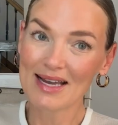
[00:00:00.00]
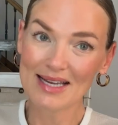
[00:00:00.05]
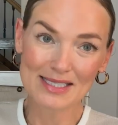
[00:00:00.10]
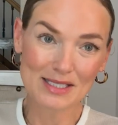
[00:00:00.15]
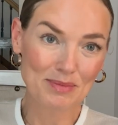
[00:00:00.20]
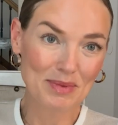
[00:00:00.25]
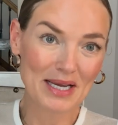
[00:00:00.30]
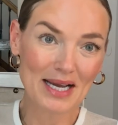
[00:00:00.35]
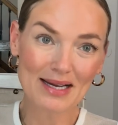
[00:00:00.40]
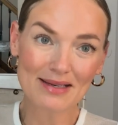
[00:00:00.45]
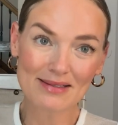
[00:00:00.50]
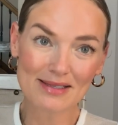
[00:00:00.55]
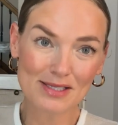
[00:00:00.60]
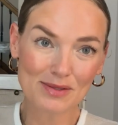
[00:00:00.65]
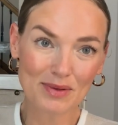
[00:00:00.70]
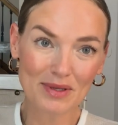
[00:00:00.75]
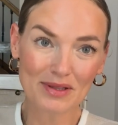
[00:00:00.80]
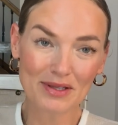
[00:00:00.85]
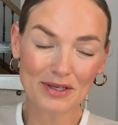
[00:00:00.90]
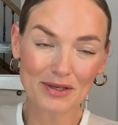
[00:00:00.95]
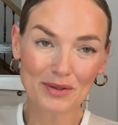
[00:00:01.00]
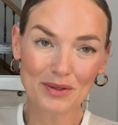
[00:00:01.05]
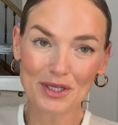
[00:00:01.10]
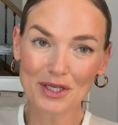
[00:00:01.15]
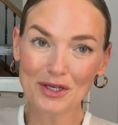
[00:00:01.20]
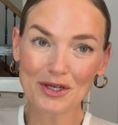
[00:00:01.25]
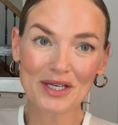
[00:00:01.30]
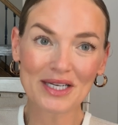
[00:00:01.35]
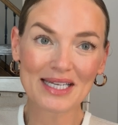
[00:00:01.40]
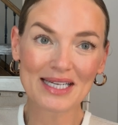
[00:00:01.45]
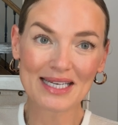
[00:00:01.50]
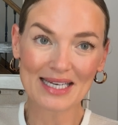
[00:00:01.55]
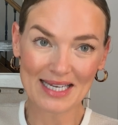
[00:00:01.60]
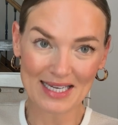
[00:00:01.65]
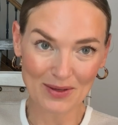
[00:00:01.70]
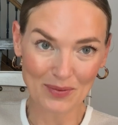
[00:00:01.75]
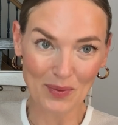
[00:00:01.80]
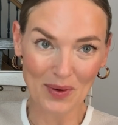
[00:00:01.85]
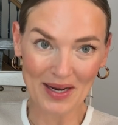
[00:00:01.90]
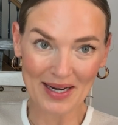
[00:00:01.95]
And to be honest with you, you're going to
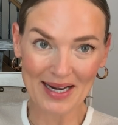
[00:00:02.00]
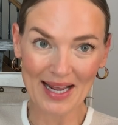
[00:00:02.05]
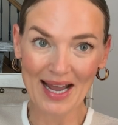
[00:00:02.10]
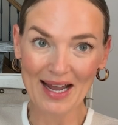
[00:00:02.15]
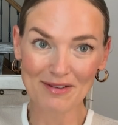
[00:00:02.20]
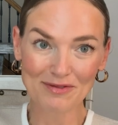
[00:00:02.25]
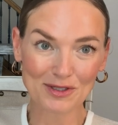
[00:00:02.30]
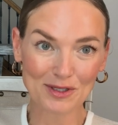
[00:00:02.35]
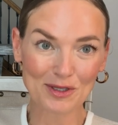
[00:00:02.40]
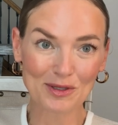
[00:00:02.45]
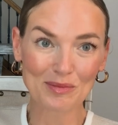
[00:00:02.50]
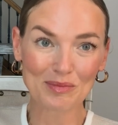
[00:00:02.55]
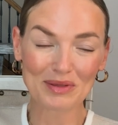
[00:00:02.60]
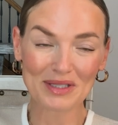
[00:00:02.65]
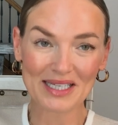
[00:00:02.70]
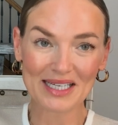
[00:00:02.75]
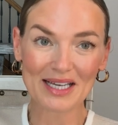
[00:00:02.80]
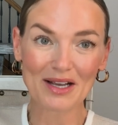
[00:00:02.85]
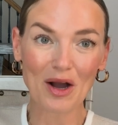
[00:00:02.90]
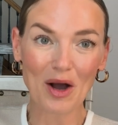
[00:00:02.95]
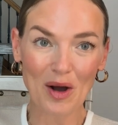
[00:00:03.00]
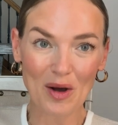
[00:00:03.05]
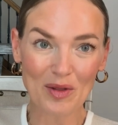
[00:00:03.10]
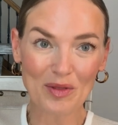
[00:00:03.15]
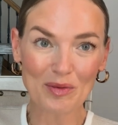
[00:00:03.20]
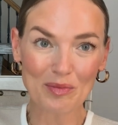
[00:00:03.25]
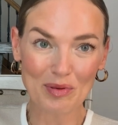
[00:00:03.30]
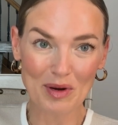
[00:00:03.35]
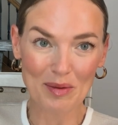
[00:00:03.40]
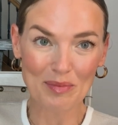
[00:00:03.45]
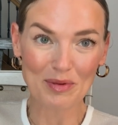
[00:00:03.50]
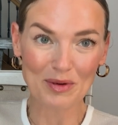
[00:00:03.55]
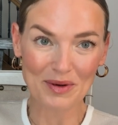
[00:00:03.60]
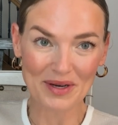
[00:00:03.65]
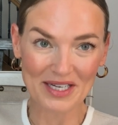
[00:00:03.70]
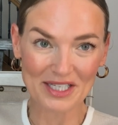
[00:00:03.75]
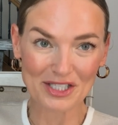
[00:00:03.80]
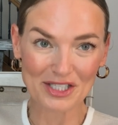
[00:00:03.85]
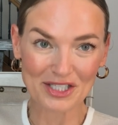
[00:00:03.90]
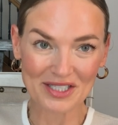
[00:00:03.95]
need one after completing all the
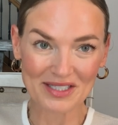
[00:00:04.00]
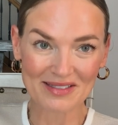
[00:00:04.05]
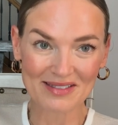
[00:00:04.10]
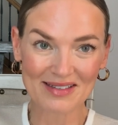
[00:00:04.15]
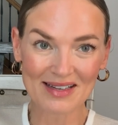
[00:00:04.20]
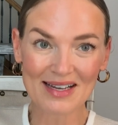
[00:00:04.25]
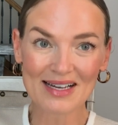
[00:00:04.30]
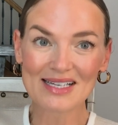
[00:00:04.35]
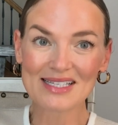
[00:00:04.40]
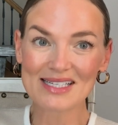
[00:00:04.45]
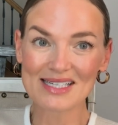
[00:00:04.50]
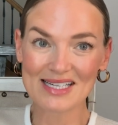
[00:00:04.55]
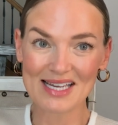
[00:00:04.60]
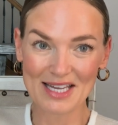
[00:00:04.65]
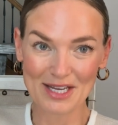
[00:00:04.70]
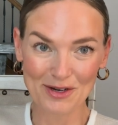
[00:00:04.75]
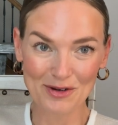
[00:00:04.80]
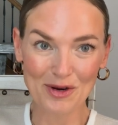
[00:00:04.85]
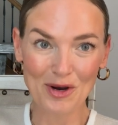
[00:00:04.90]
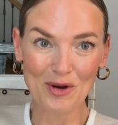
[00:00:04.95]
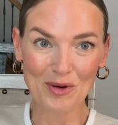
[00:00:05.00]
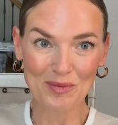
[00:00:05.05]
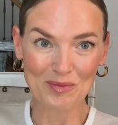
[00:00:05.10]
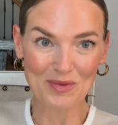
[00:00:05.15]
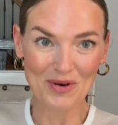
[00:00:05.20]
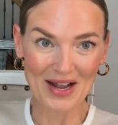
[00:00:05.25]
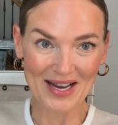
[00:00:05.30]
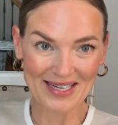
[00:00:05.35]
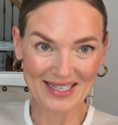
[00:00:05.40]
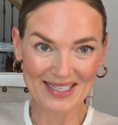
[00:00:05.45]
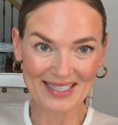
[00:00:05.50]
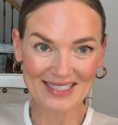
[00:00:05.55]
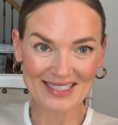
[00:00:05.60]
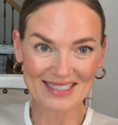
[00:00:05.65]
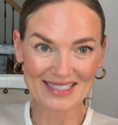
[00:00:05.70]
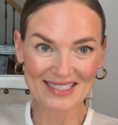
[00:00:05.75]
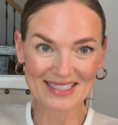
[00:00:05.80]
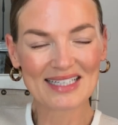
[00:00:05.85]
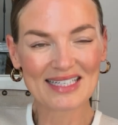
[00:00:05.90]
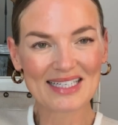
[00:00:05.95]
preparation to get your home ready.
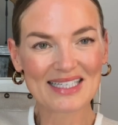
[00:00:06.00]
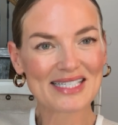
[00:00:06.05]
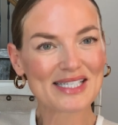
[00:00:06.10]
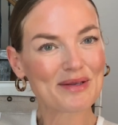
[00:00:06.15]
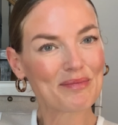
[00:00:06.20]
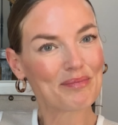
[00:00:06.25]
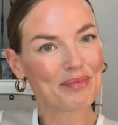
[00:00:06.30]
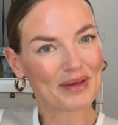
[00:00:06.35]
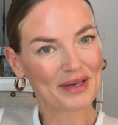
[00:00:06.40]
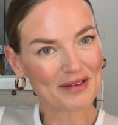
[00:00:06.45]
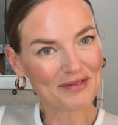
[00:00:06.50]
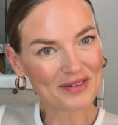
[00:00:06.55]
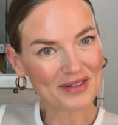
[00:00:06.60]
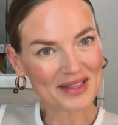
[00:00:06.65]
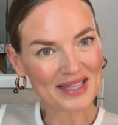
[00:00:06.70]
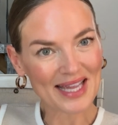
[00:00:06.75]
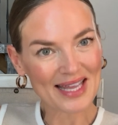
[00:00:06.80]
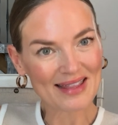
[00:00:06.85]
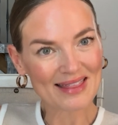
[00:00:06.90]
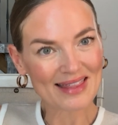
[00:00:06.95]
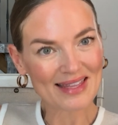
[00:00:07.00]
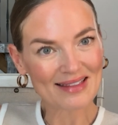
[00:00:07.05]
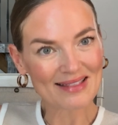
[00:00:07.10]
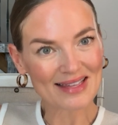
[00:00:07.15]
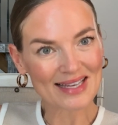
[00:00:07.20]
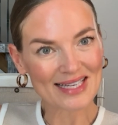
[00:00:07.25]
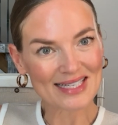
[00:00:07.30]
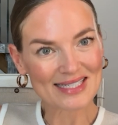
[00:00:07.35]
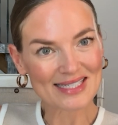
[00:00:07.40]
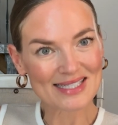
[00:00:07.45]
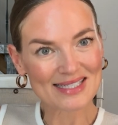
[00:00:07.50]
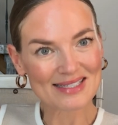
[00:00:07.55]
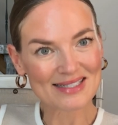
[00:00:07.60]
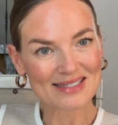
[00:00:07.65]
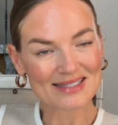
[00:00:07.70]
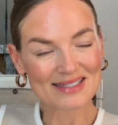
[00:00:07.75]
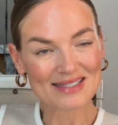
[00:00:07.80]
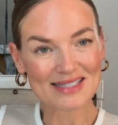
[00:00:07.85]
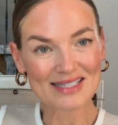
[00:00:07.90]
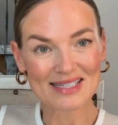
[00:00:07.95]
It's a bit of a lengthy list
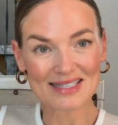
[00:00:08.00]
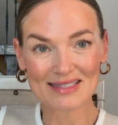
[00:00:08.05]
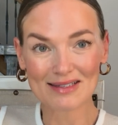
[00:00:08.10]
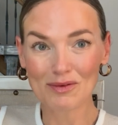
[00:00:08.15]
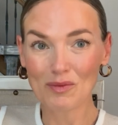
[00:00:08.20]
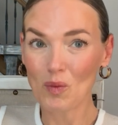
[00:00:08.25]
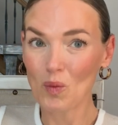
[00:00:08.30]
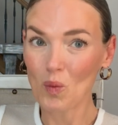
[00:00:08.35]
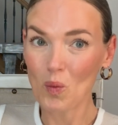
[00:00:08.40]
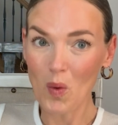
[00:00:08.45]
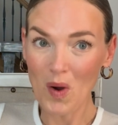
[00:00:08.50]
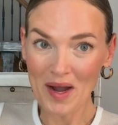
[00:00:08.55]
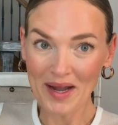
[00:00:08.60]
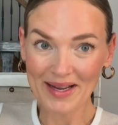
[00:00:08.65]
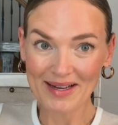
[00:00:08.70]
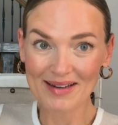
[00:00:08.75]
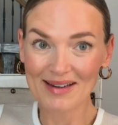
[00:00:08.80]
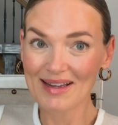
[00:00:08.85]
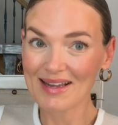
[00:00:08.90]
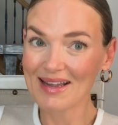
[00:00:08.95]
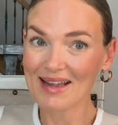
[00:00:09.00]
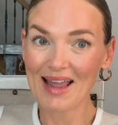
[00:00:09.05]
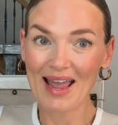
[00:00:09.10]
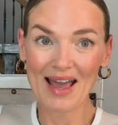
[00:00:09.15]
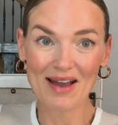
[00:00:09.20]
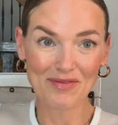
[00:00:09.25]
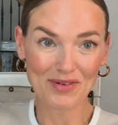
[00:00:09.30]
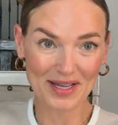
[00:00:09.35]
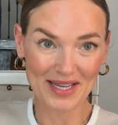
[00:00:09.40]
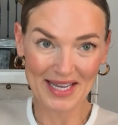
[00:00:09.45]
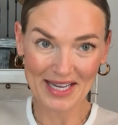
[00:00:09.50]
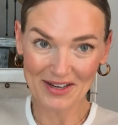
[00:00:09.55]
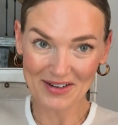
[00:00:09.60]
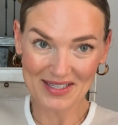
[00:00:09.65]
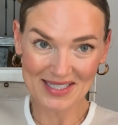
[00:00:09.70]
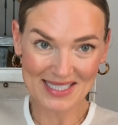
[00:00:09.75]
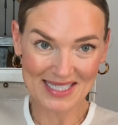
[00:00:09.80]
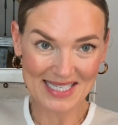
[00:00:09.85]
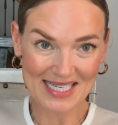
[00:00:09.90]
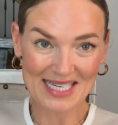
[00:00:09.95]
to, one, have a
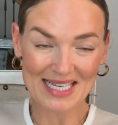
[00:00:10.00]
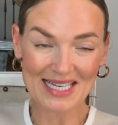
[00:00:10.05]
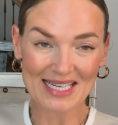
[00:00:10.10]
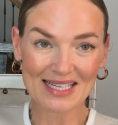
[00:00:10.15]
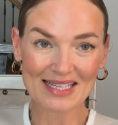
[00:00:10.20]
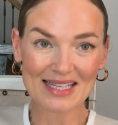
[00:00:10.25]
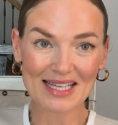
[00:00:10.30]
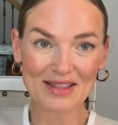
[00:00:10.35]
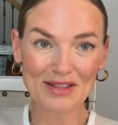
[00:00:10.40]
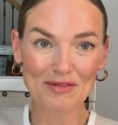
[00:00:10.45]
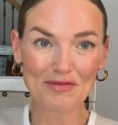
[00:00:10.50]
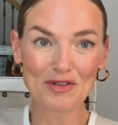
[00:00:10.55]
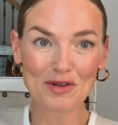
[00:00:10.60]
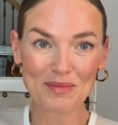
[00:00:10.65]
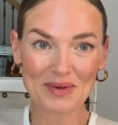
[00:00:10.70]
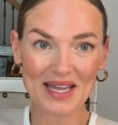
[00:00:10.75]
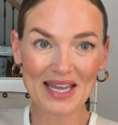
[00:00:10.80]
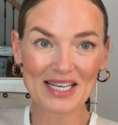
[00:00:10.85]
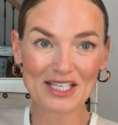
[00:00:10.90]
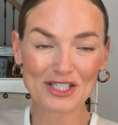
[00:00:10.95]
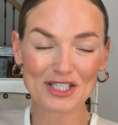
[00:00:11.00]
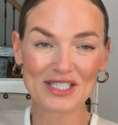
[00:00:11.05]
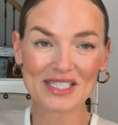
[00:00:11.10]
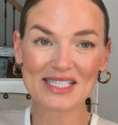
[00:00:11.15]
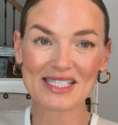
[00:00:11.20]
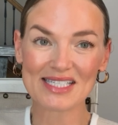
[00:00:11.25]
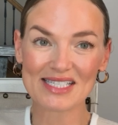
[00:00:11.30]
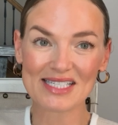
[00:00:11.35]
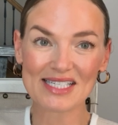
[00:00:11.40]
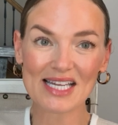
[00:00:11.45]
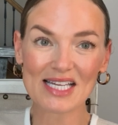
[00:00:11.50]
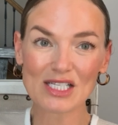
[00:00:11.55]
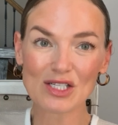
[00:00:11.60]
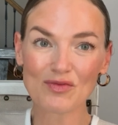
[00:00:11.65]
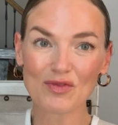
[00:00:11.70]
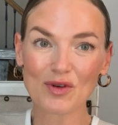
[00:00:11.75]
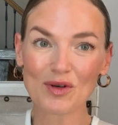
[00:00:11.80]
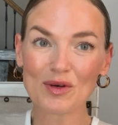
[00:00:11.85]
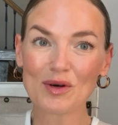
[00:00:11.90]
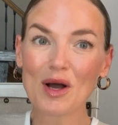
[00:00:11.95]
guarantee that the fumigation is
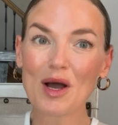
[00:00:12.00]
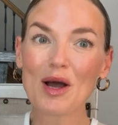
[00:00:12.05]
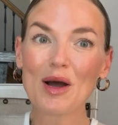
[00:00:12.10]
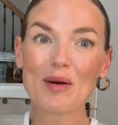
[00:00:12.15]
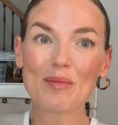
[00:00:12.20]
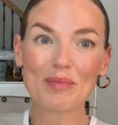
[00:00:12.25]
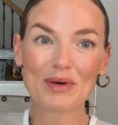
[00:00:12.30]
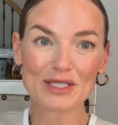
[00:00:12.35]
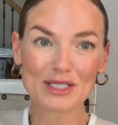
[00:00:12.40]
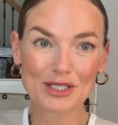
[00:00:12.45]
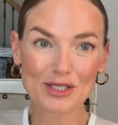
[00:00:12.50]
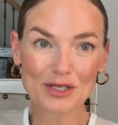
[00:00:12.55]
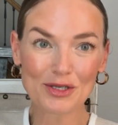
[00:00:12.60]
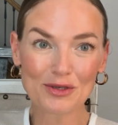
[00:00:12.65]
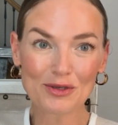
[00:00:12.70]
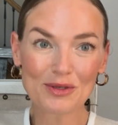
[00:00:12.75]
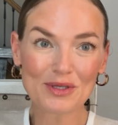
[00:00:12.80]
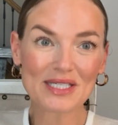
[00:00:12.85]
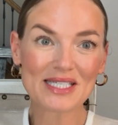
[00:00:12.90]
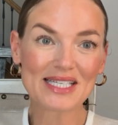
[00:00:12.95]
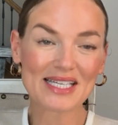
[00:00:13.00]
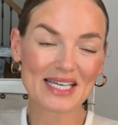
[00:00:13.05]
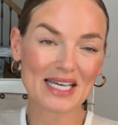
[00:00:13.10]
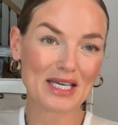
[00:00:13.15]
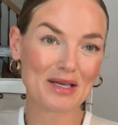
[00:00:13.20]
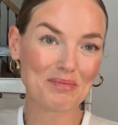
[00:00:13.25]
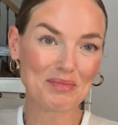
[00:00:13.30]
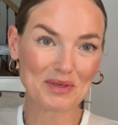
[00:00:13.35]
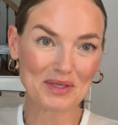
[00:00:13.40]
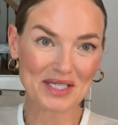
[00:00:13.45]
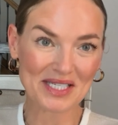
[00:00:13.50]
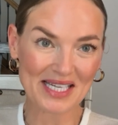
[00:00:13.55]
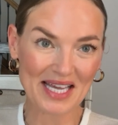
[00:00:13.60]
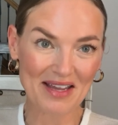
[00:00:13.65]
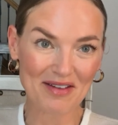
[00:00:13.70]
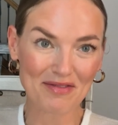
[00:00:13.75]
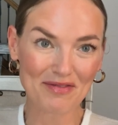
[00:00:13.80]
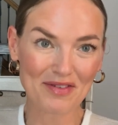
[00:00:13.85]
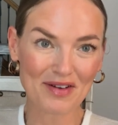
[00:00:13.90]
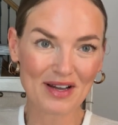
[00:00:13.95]
successful, but two, to keep you
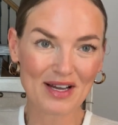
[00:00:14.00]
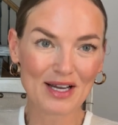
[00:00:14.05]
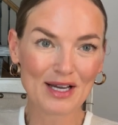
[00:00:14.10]
safe.